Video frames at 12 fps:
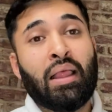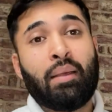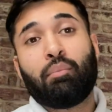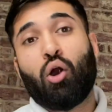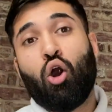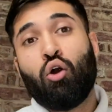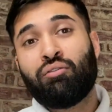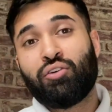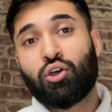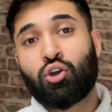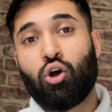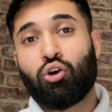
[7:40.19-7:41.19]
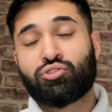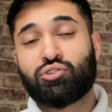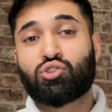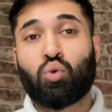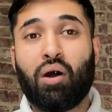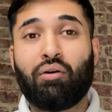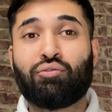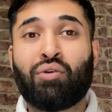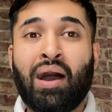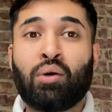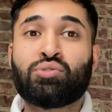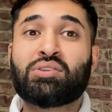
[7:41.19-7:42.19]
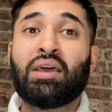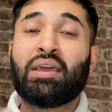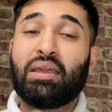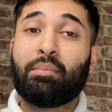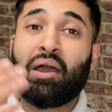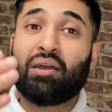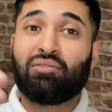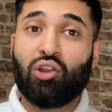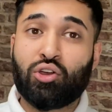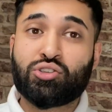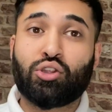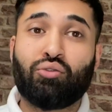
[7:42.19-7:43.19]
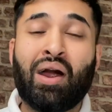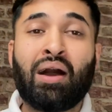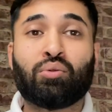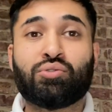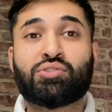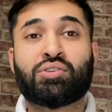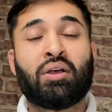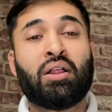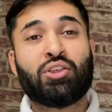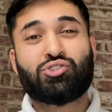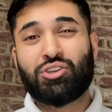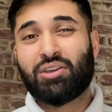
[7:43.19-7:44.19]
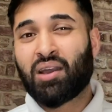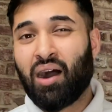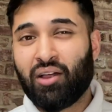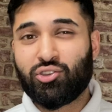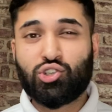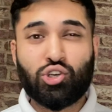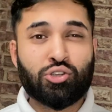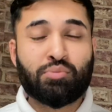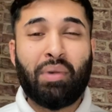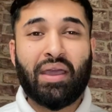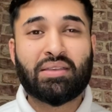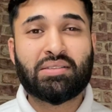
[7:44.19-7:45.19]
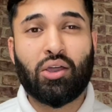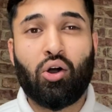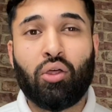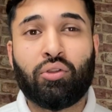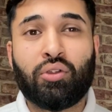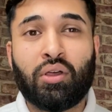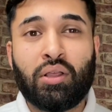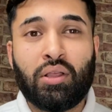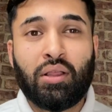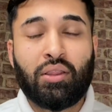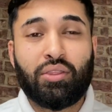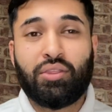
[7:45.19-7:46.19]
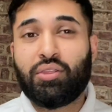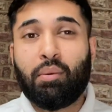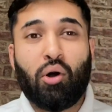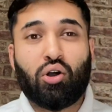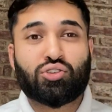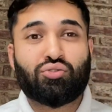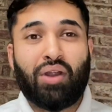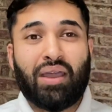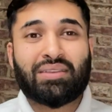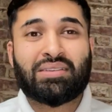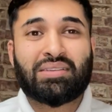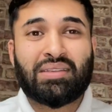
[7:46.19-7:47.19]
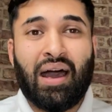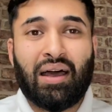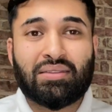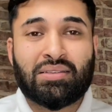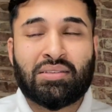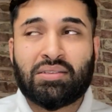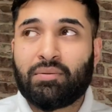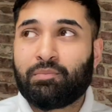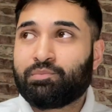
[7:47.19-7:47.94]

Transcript: But over the course of 12 rounds, he may have lost the rounds. So you can't just base it on the BoxRec stats.